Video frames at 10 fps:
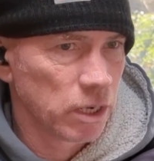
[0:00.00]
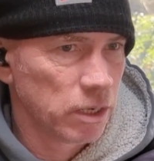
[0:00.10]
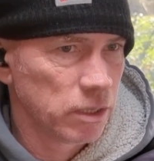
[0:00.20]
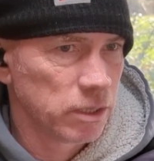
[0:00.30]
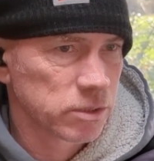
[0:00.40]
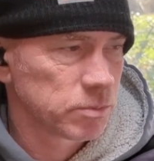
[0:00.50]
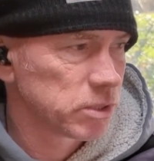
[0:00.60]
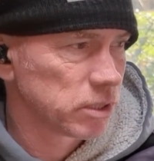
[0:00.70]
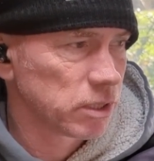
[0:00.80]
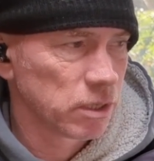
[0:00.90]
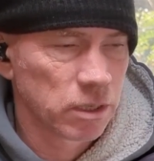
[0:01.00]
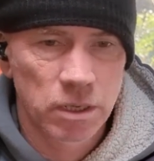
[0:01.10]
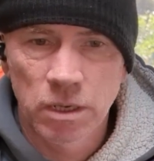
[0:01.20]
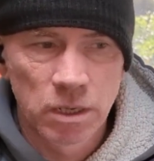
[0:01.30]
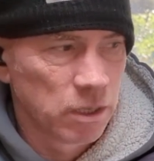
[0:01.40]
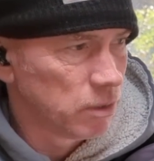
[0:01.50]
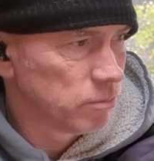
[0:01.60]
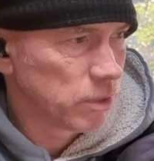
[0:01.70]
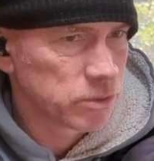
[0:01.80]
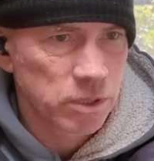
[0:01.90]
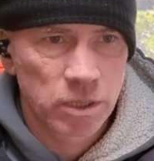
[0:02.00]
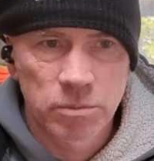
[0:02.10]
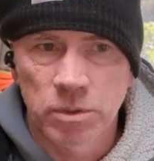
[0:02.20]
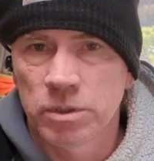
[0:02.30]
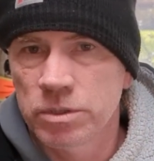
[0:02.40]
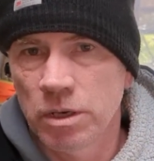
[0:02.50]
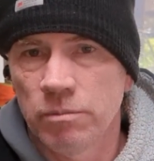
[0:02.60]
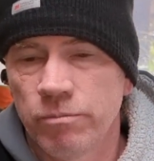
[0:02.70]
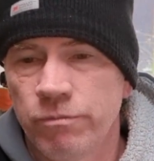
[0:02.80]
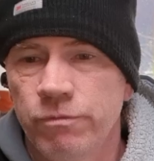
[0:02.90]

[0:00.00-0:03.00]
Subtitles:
in this particular motorhome, or it's a